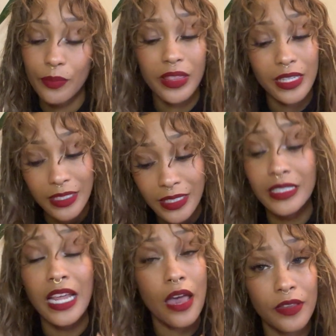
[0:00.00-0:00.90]
but this
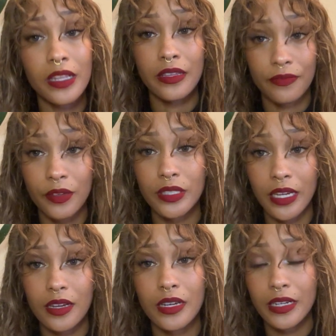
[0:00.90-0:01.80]
definitely feels like
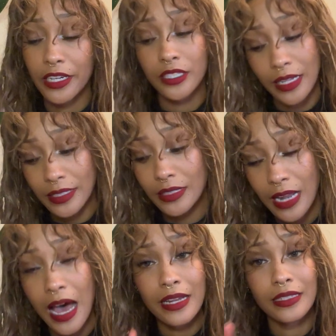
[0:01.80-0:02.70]
a connection that's
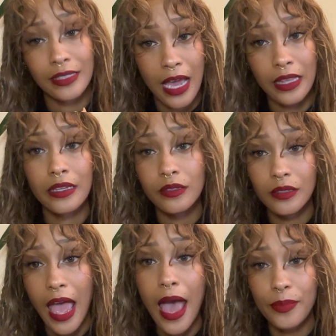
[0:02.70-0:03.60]
not exactly
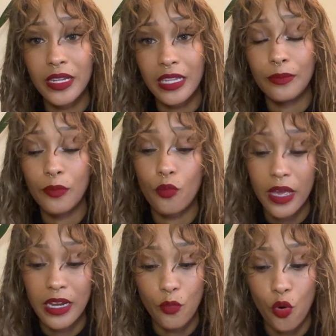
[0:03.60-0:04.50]
happening
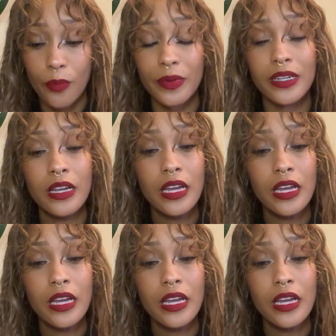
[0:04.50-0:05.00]
anymore, but